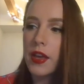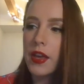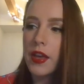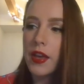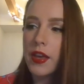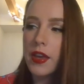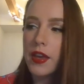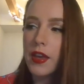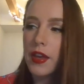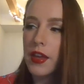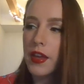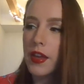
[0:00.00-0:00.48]

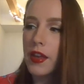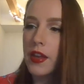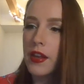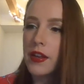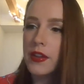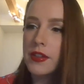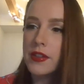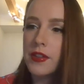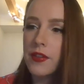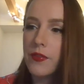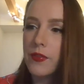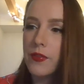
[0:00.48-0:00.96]

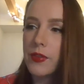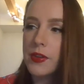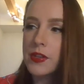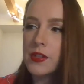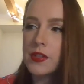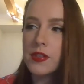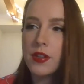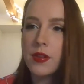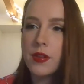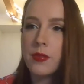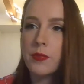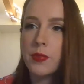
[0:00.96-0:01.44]
And for
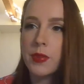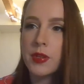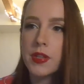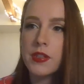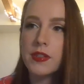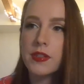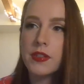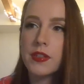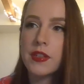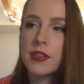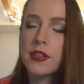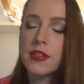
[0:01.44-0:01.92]
some
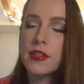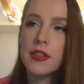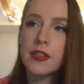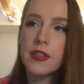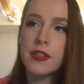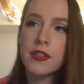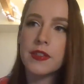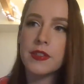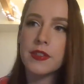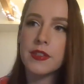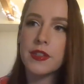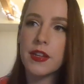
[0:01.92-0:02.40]
reason,
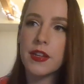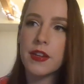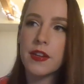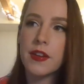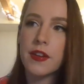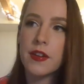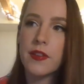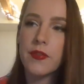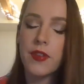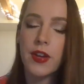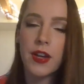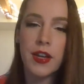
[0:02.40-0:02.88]
instead
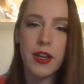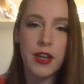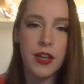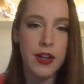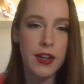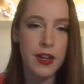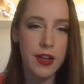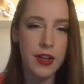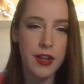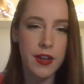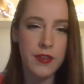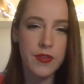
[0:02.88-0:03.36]
of, I
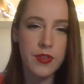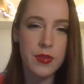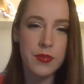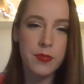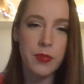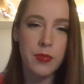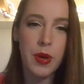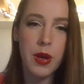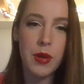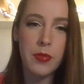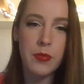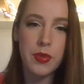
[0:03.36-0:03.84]
have this
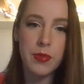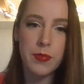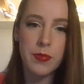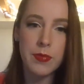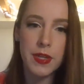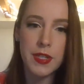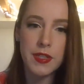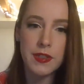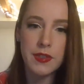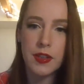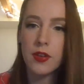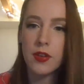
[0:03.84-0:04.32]
problem with
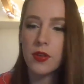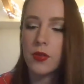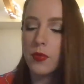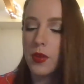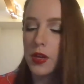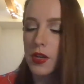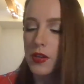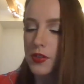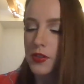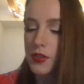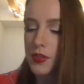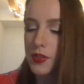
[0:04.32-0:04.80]
micellar
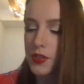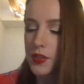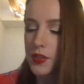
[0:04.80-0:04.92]
waters